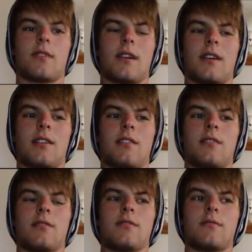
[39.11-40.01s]

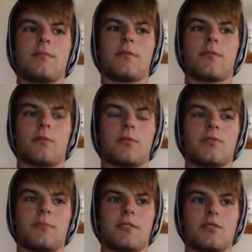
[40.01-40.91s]
and
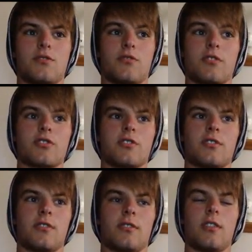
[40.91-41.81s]
performance-based
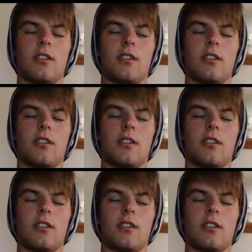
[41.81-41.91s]
structure,